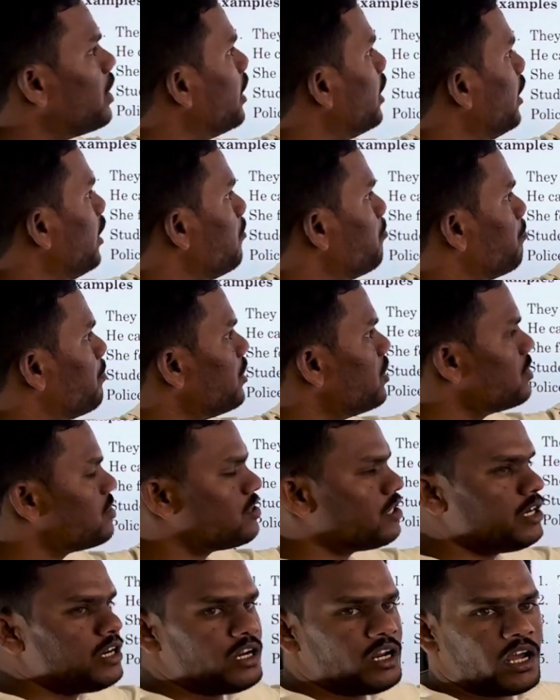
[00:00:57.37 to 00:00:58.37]
in
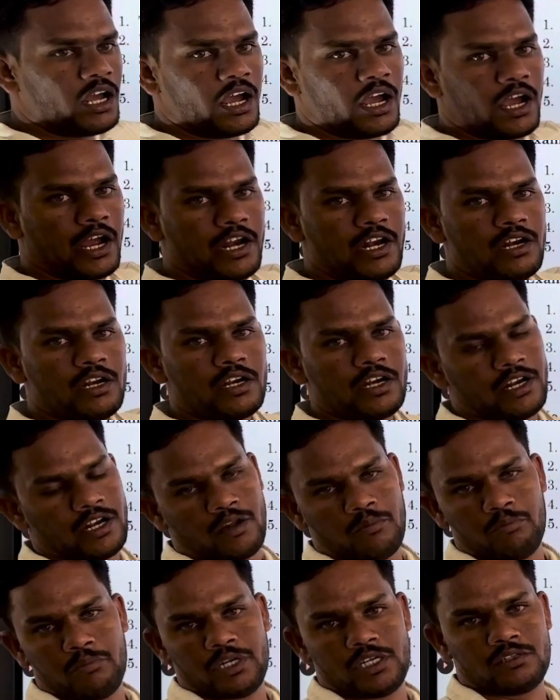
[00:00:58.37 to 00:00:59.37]
person and
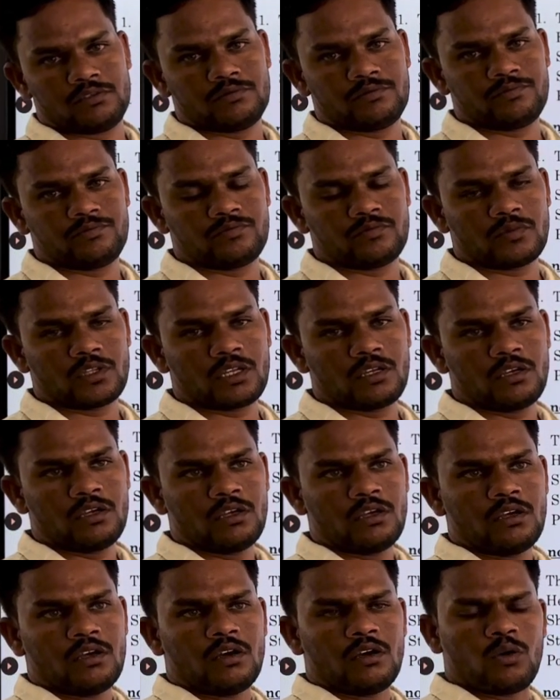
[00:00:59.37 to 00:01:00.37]
number.
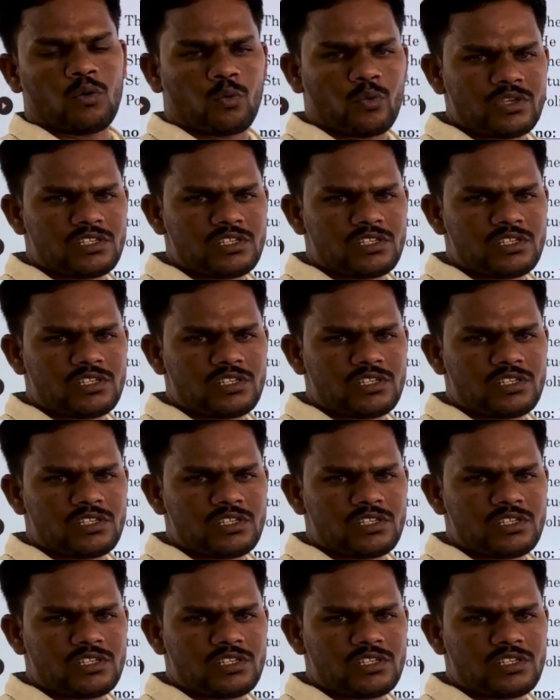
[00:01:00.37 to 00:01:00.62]
We